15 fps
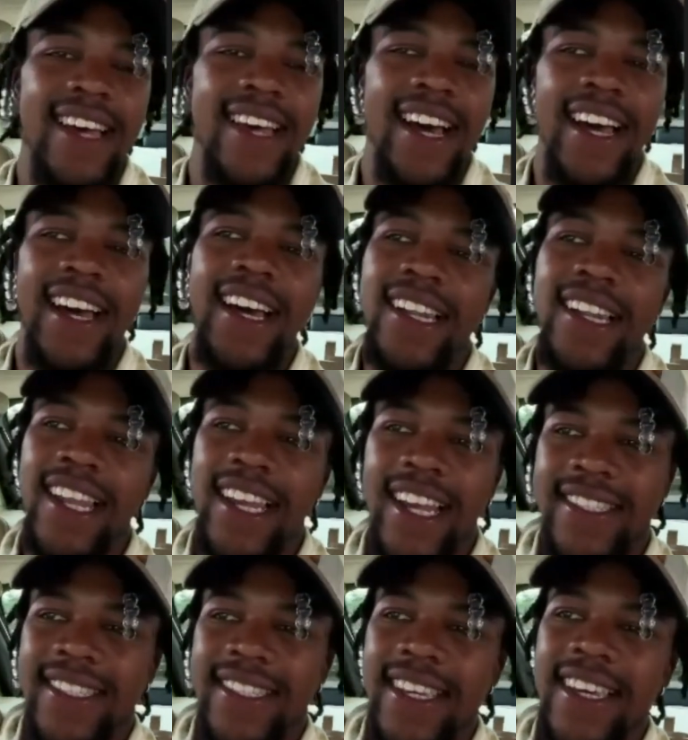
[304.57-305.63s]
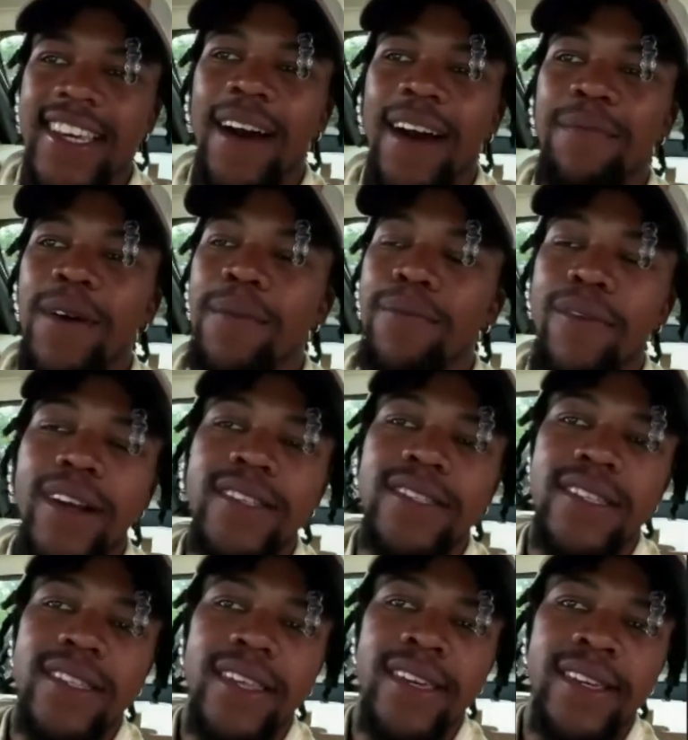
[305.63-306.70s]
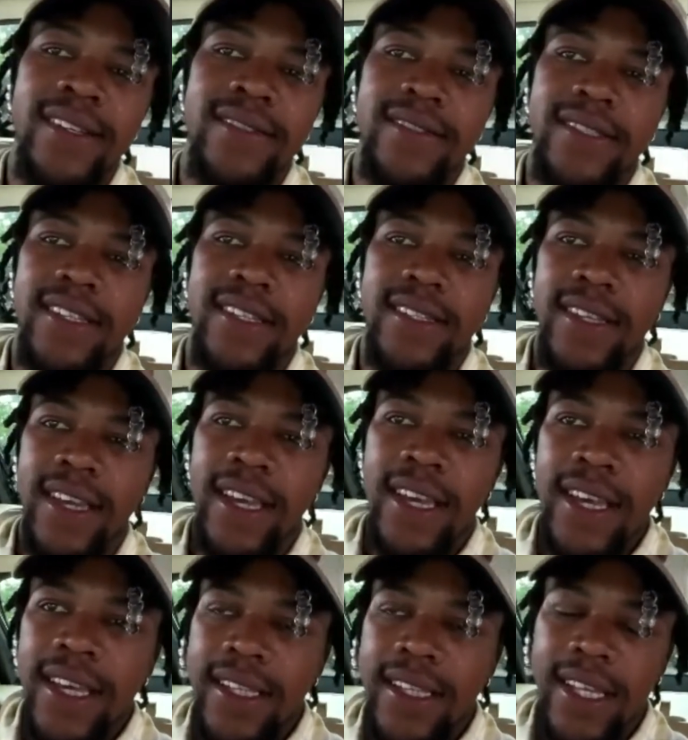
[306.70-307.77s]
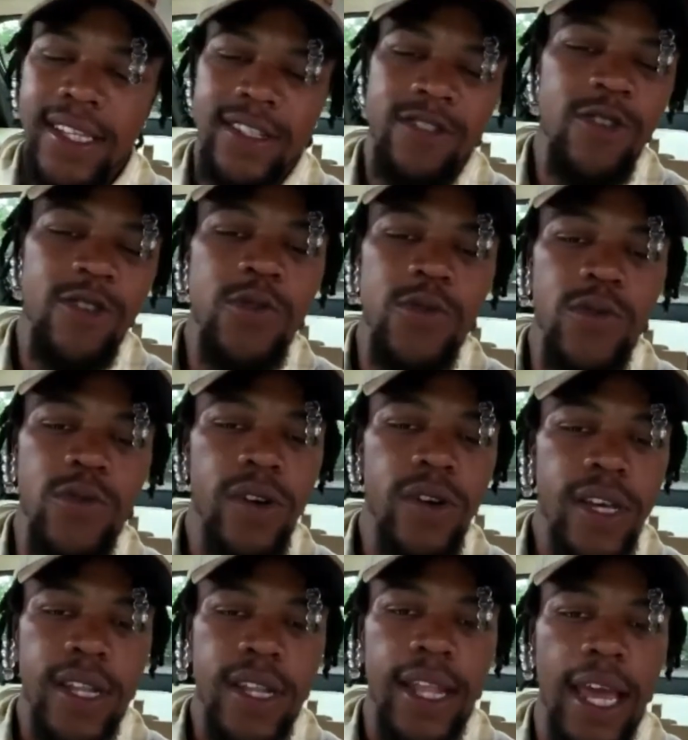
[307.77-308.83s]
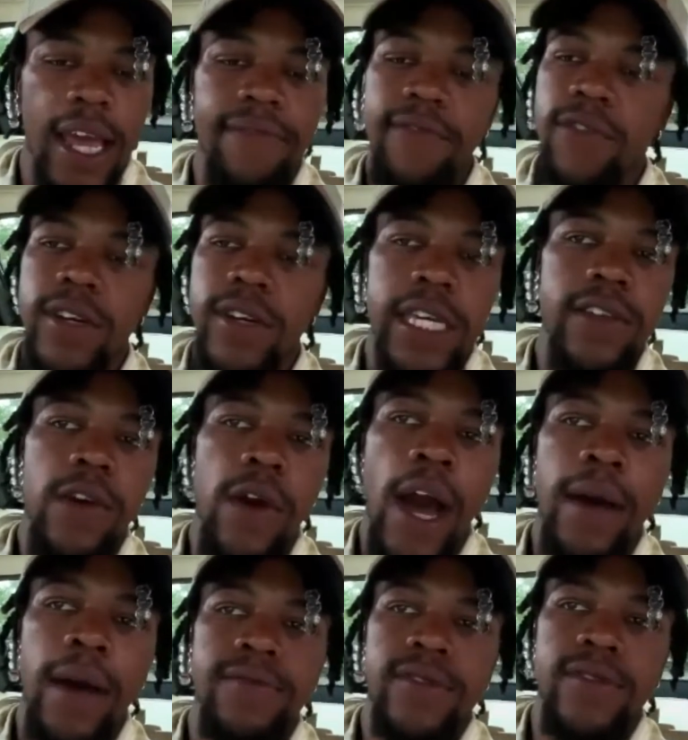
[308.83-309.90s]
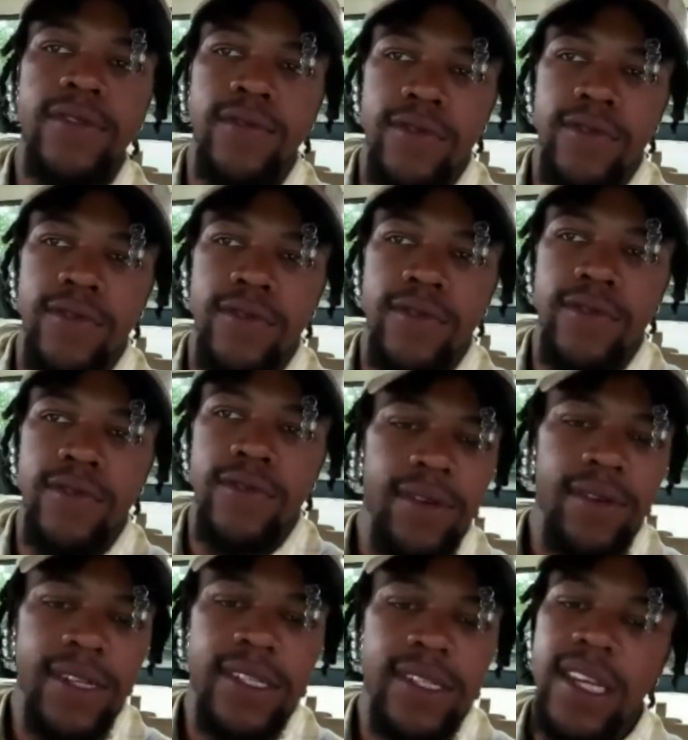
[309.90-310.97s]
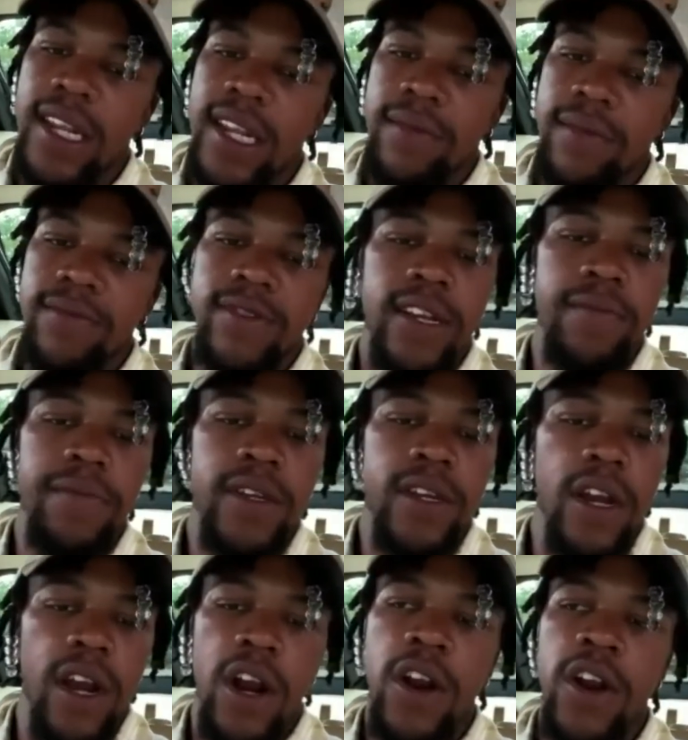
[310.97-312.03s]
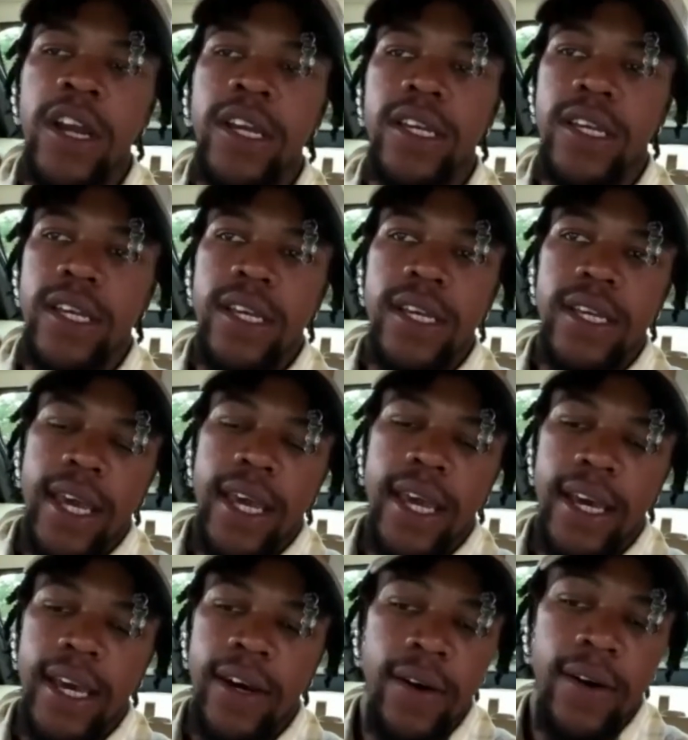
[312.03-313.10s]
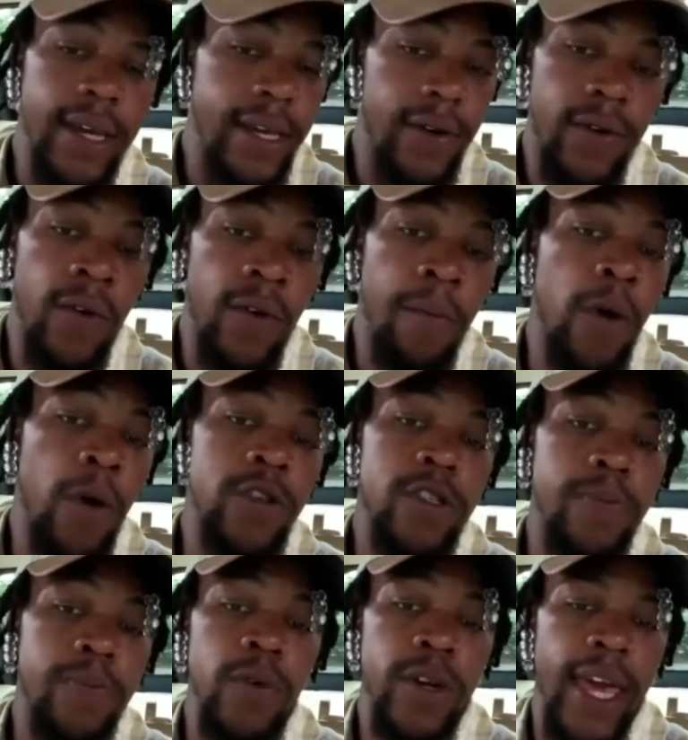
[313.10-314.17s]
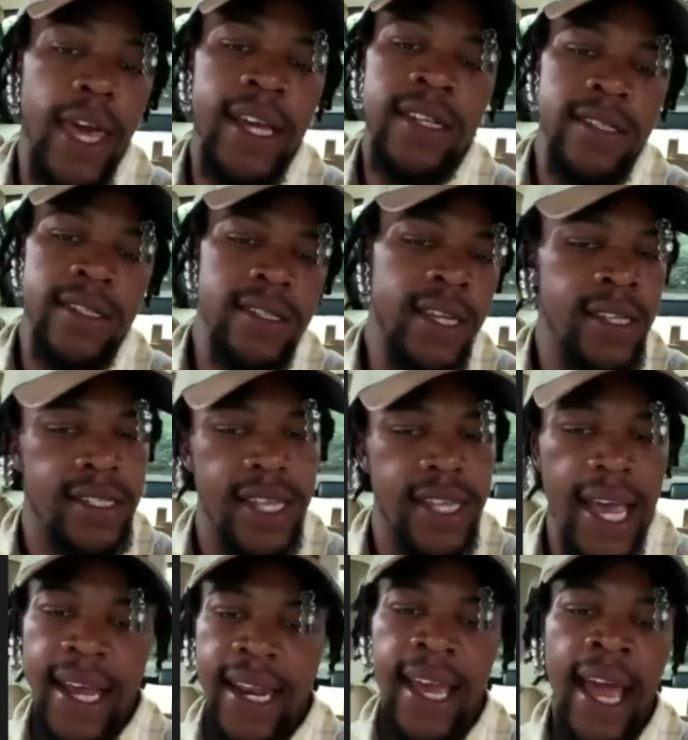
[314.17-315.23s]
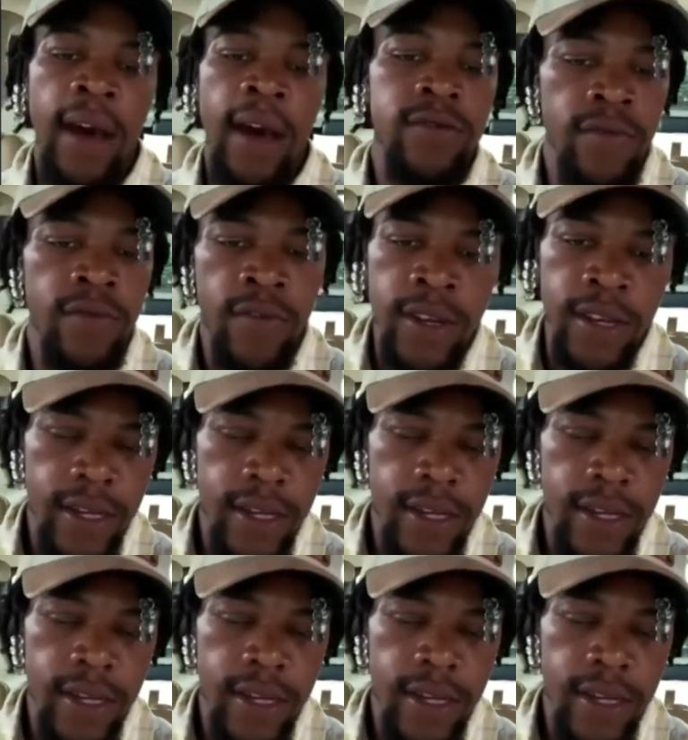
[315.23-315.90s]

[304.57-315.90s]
Like I said, I'm embracing things that's new. Life gonna give you obstacles. That's why I said I'm trying to be coherent on multiple occasions, inside and out the ring.